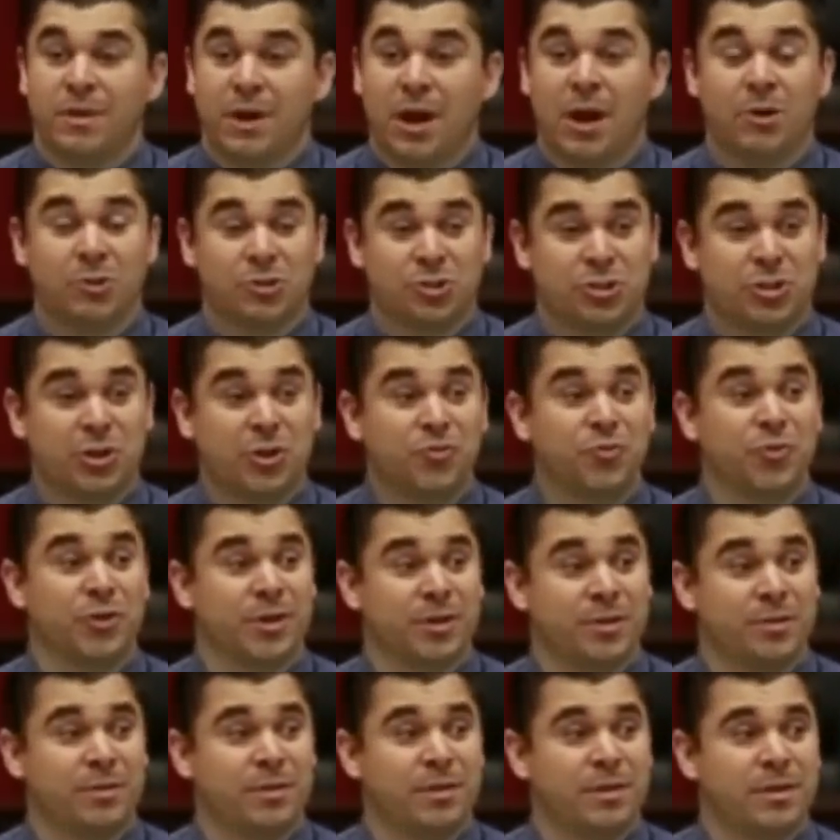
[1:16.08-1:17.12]
our
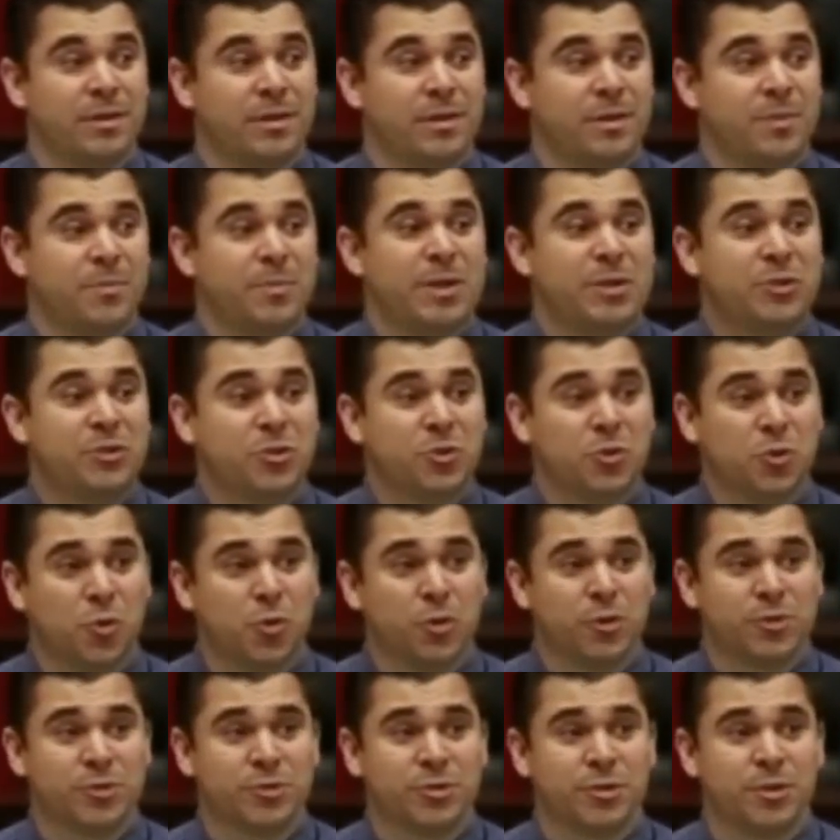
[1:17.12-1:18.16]
children be
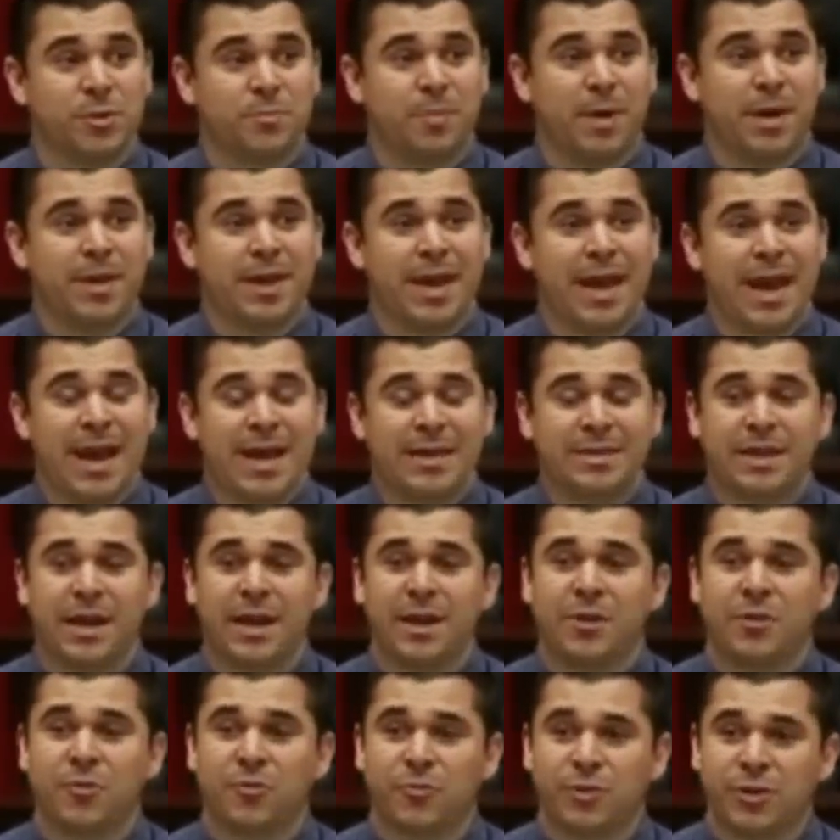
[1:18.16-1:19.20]
tortured by the
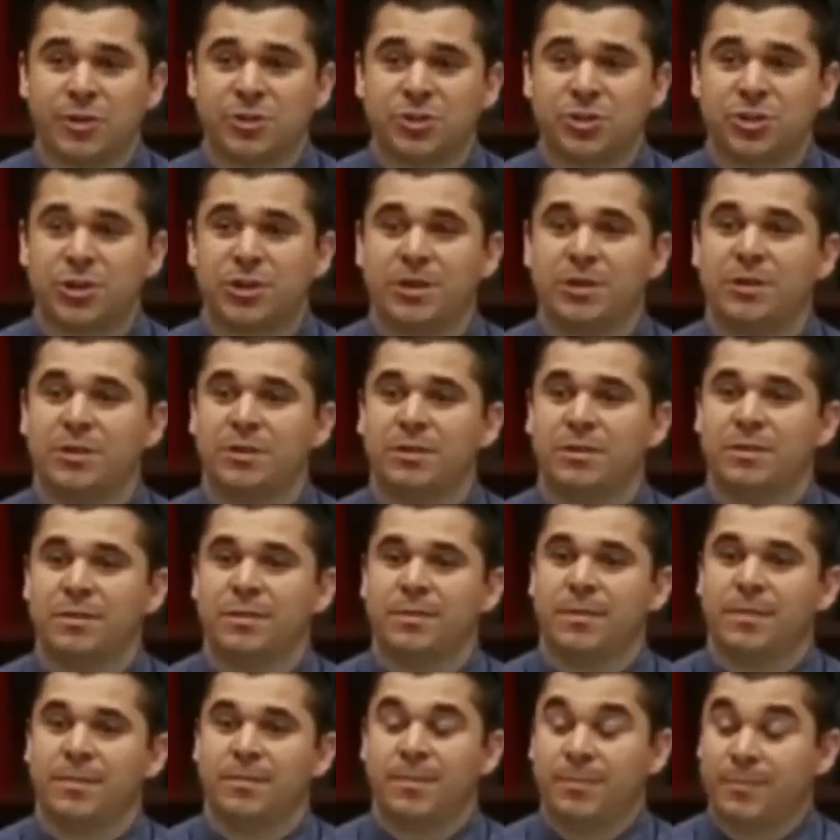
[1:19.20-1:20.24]
anti-Christian
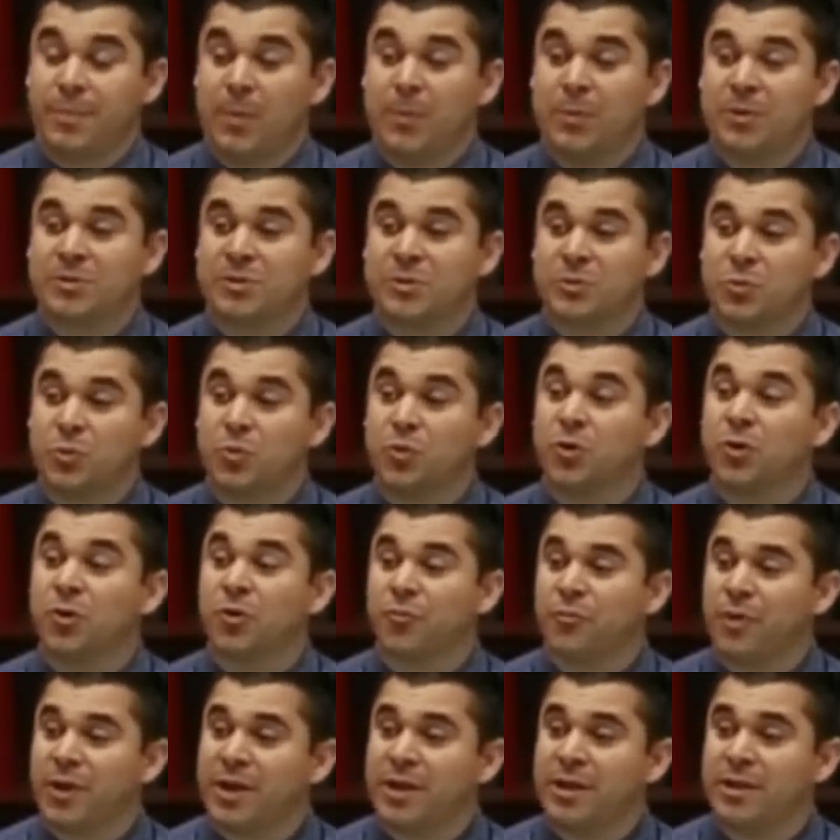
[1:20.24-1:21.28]
public school
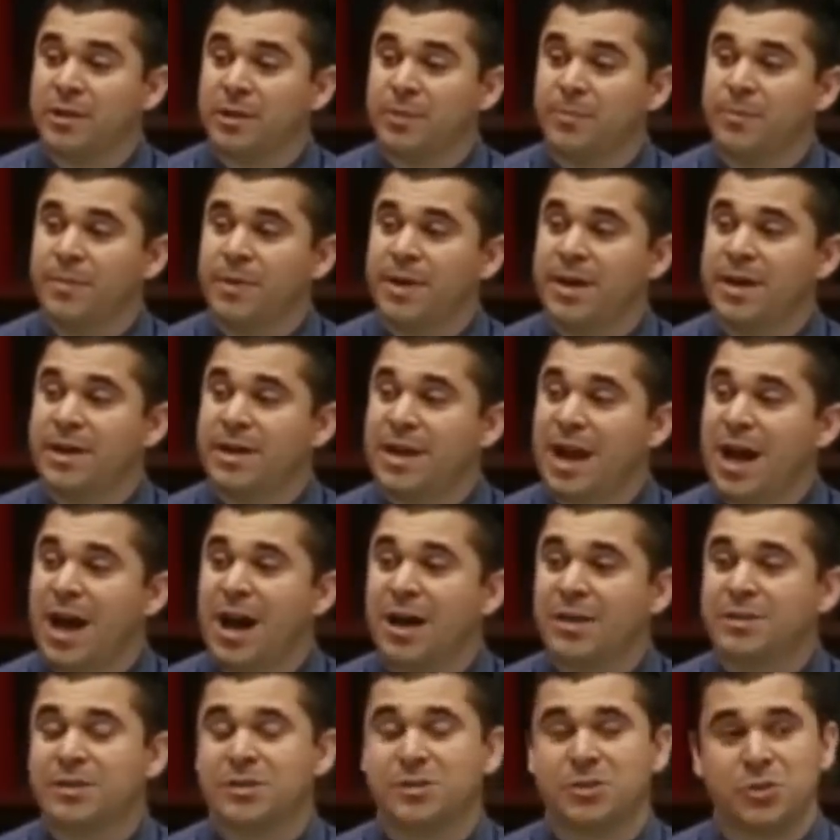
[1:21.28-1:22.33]
curriculum and
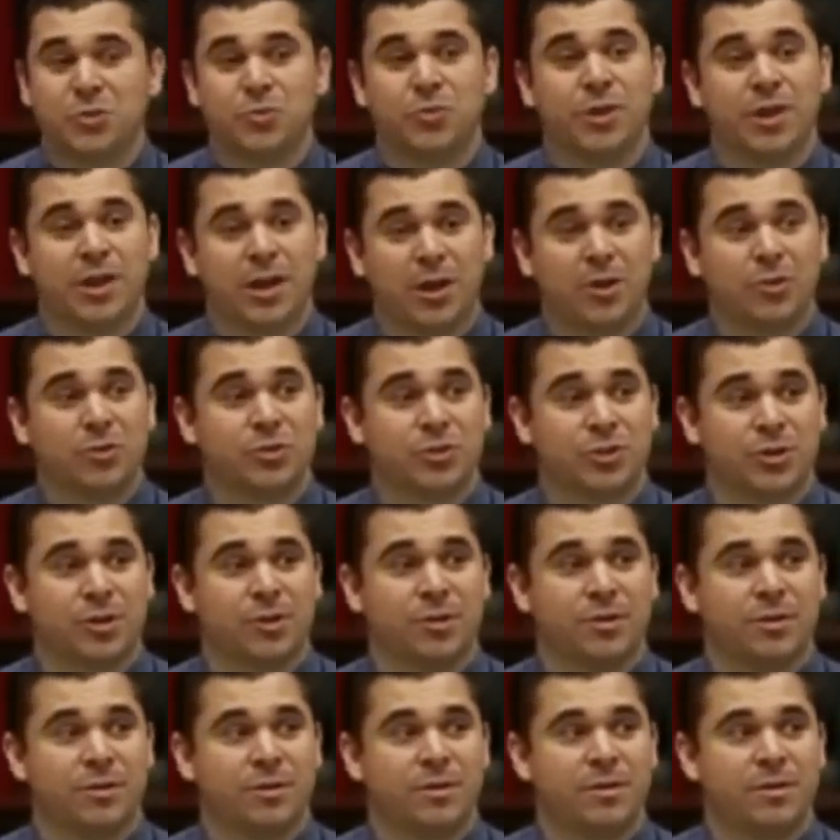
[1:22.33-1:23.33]
toxic student culture.